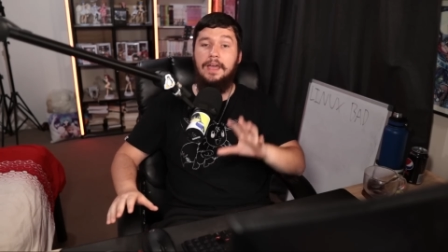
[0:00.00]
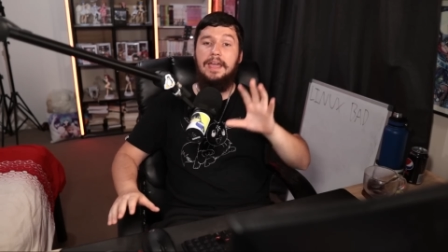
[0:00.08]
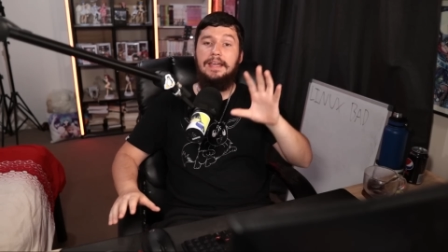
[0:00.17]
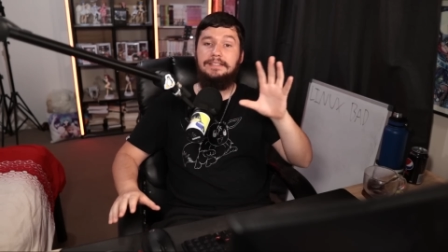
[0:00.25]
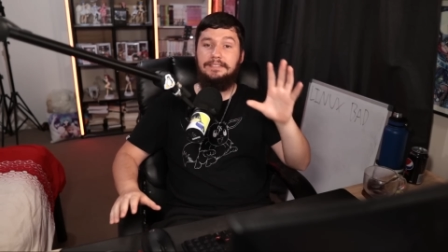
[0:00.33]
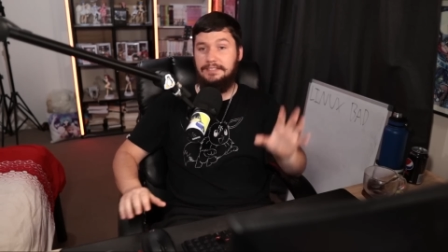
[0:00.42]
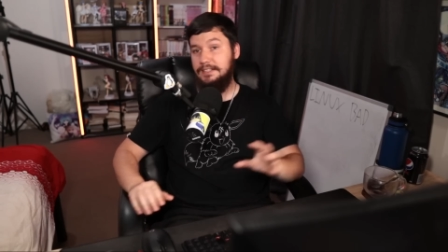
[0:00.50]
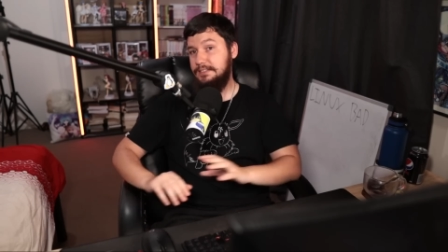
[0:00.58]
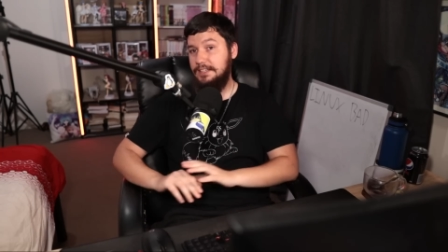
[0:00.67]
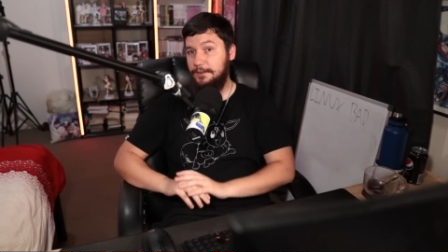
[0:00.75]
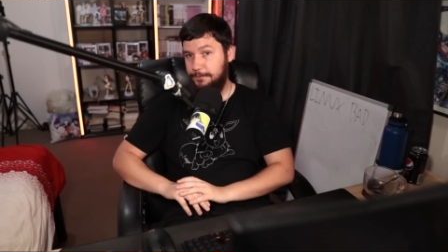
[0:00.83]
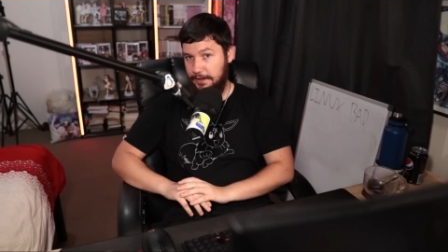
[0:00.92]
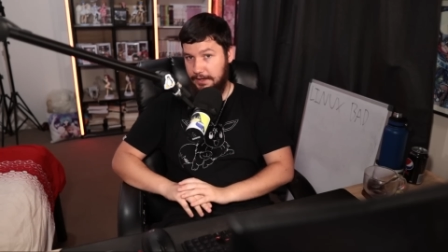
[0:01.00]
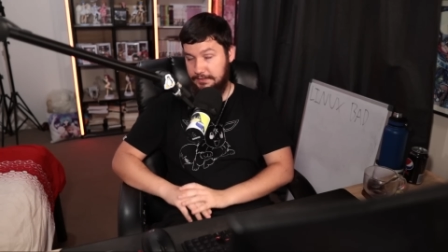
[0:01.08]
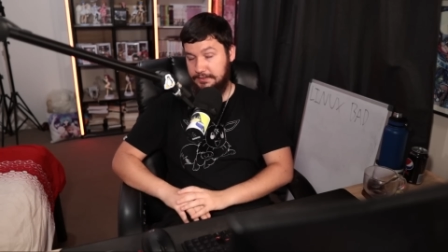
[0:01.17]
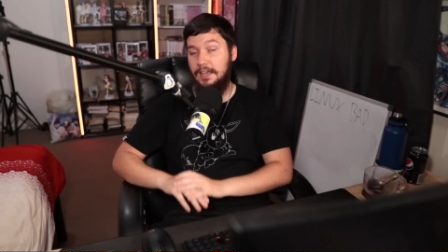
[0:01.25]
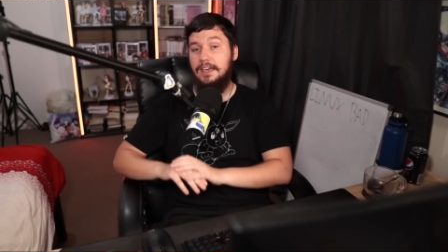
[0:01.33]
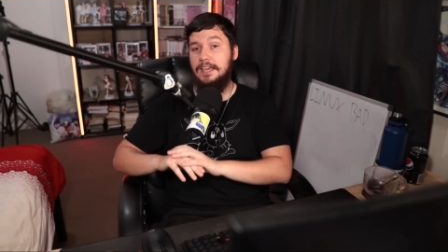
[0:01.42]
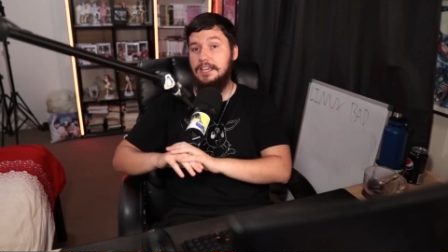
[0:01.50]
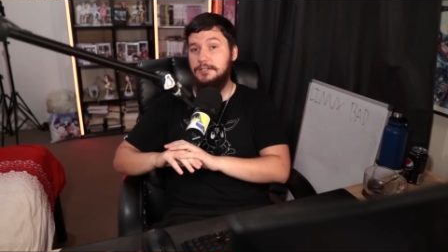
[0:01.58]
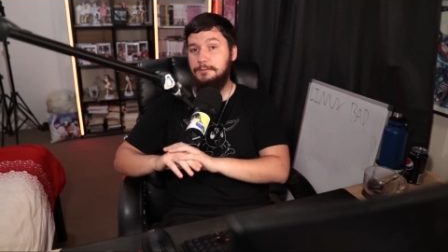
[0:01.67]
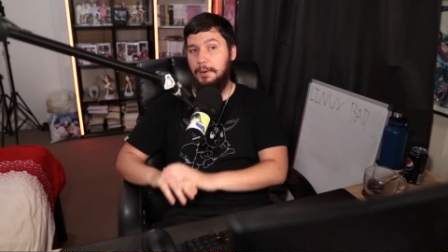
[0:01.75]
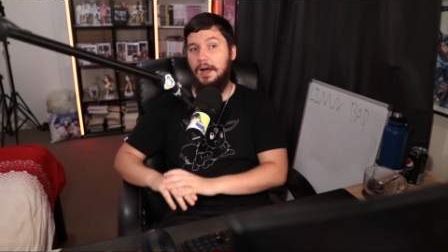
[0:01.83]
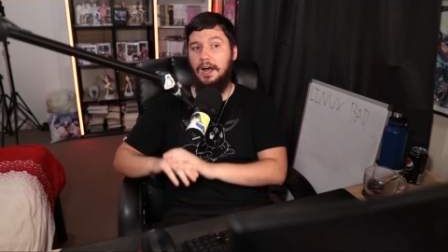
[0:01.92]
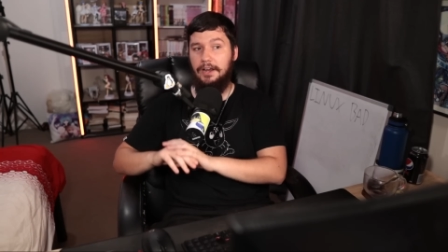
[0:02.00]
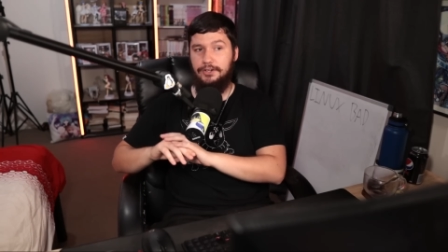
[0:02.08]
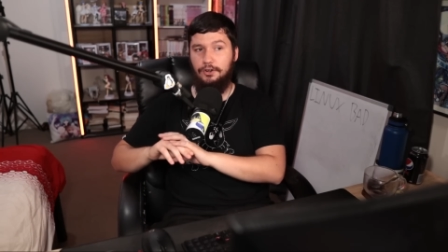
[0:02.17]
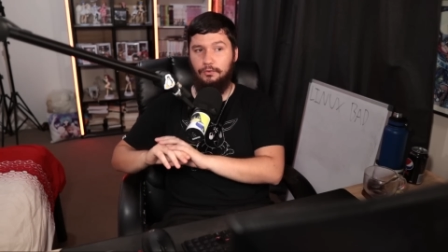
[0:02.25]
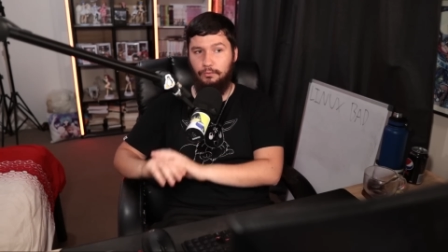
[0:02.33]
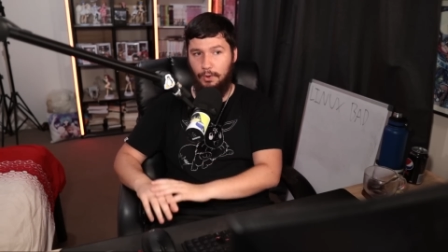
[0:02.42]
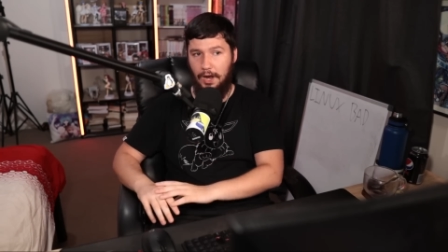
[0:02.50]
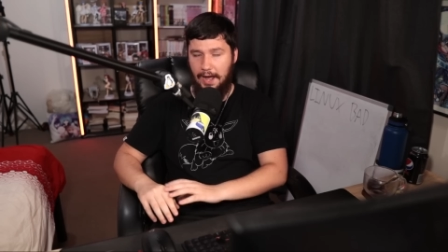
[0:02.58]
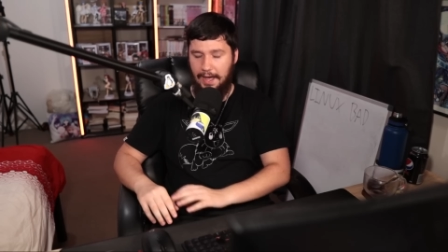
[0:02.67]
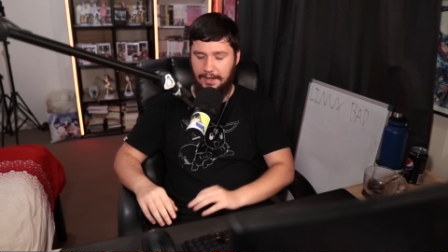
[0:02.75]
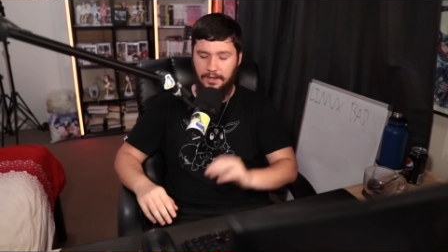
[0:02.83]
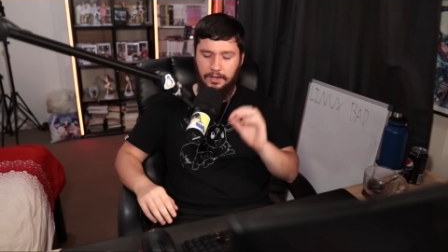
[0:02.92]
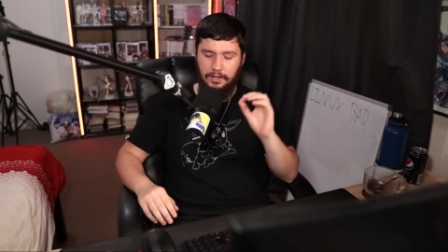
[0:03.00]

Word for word: and SysFS is part of why.